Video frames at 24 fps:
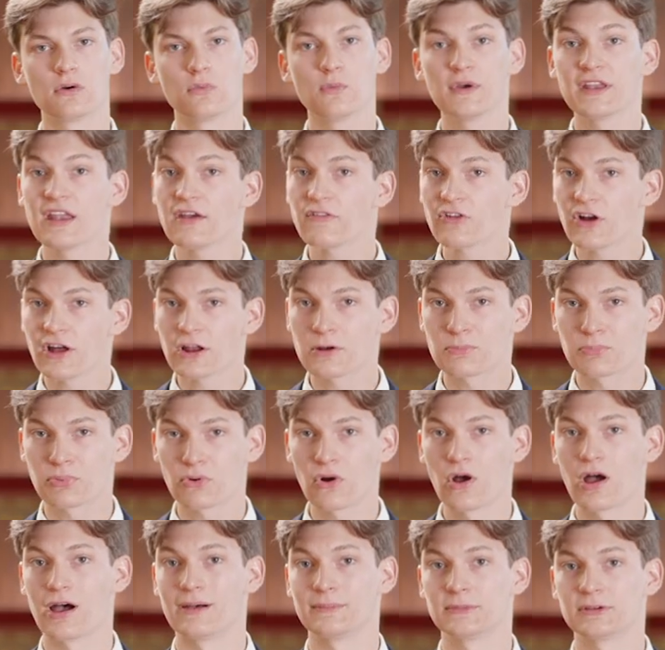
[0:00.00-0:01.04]
We never had a
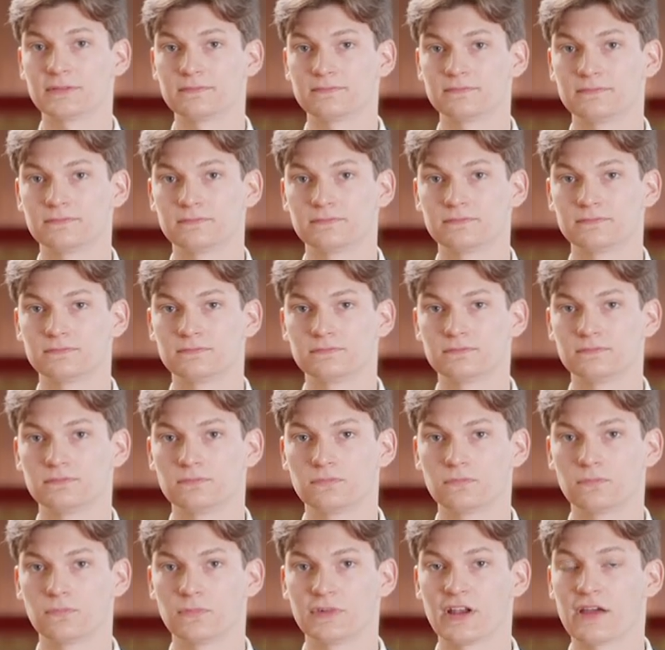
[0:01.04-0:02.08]
prom.
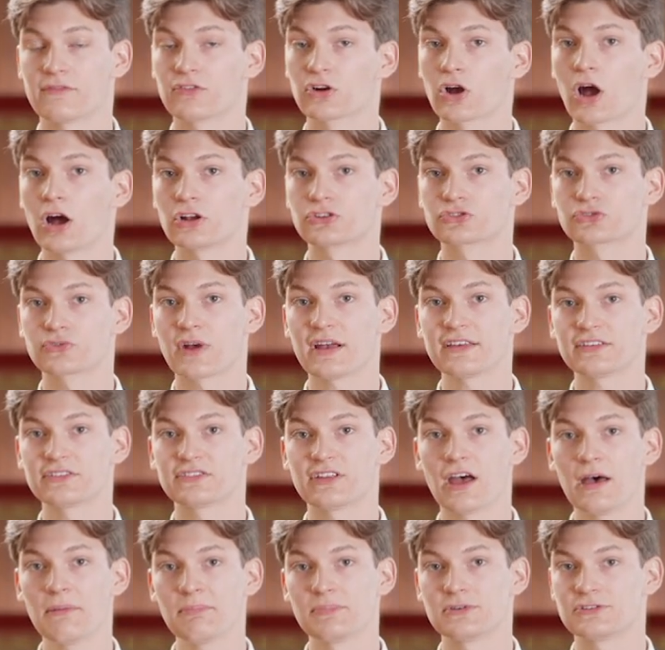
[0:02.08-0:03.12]
We never got
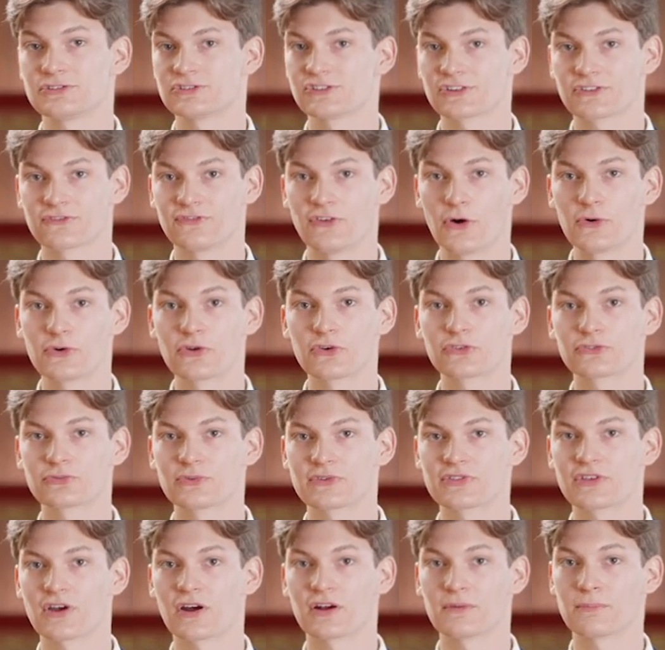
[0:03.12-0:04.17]
dressed up and took photos
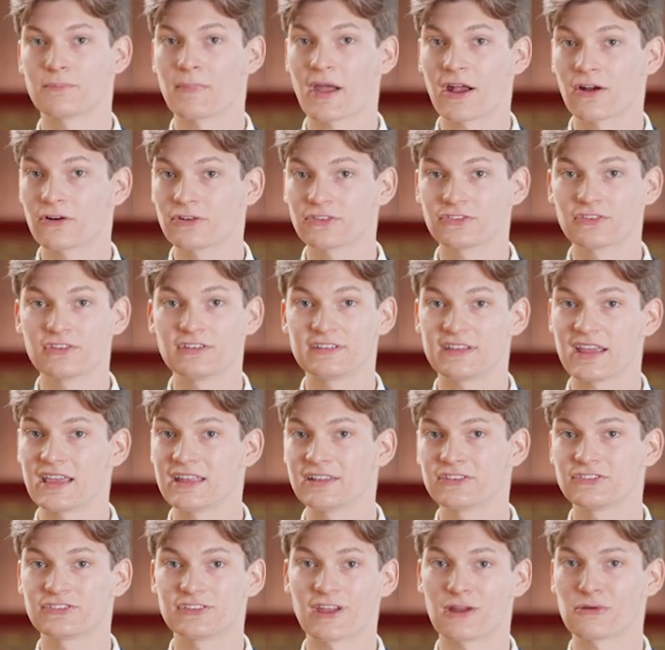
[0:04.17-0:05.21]
with our parents and
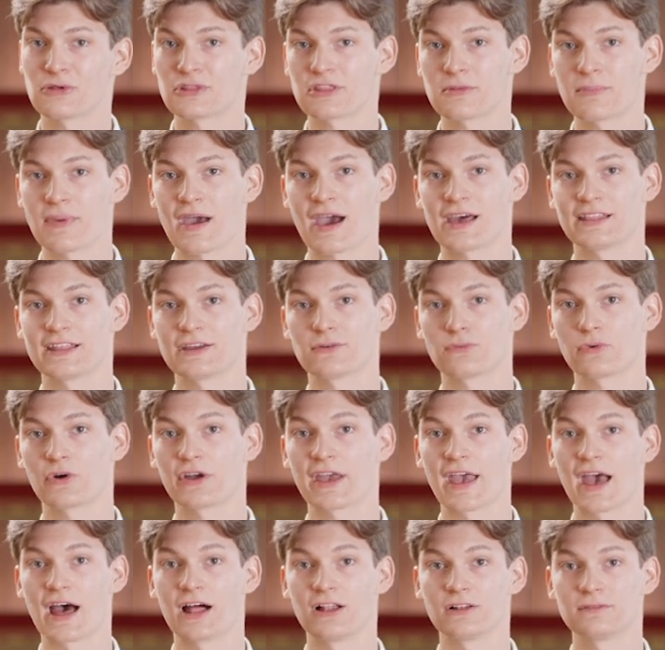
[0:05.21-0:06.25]
dates down at the Palais
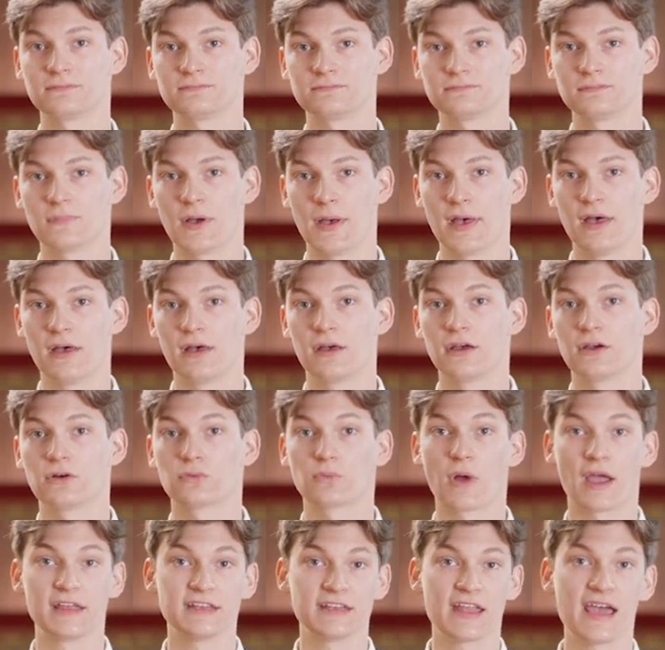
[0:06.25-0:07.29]
Royal.
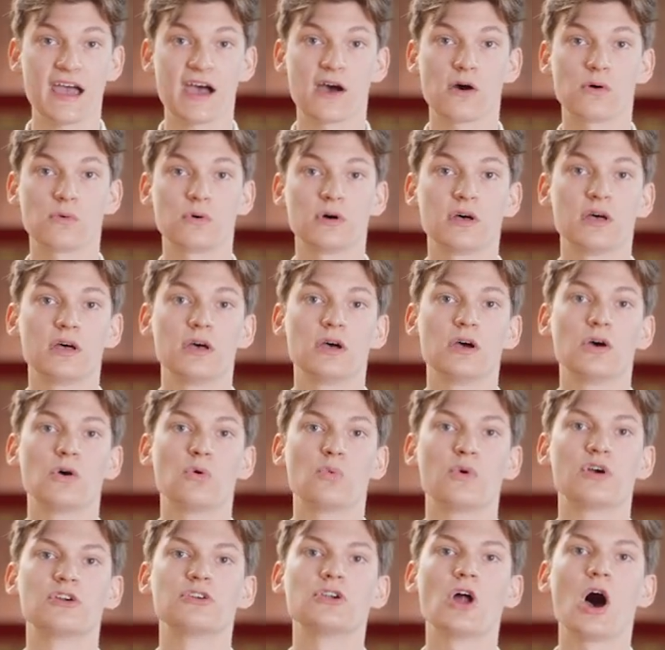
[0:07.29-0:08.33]
Right now,
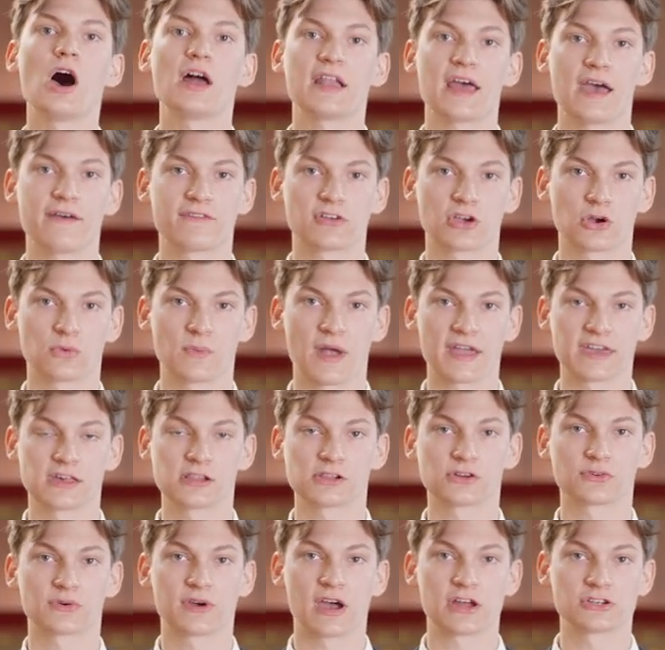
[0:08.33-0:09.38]
we're not having a
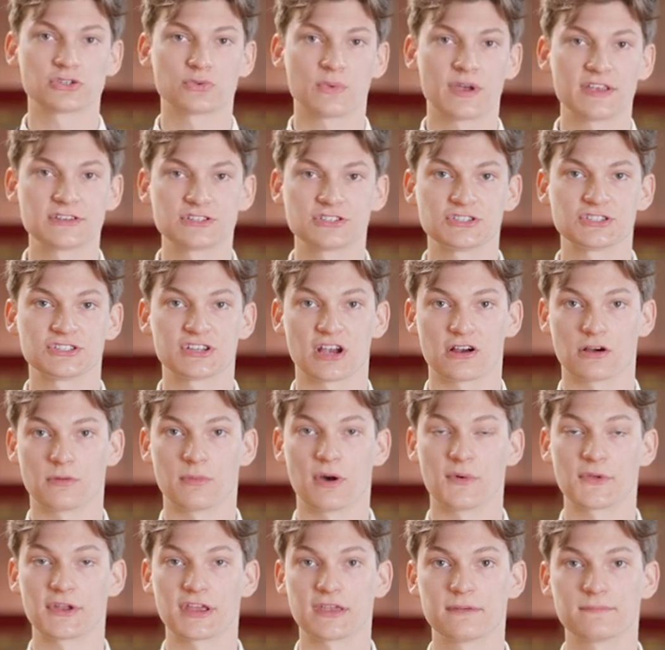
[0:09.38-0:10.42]
regular graduation
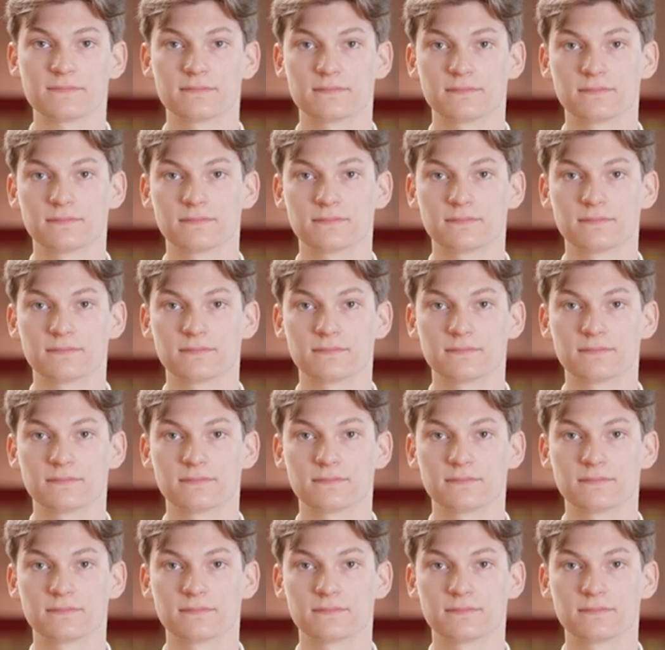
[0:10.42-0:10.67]
ceremony.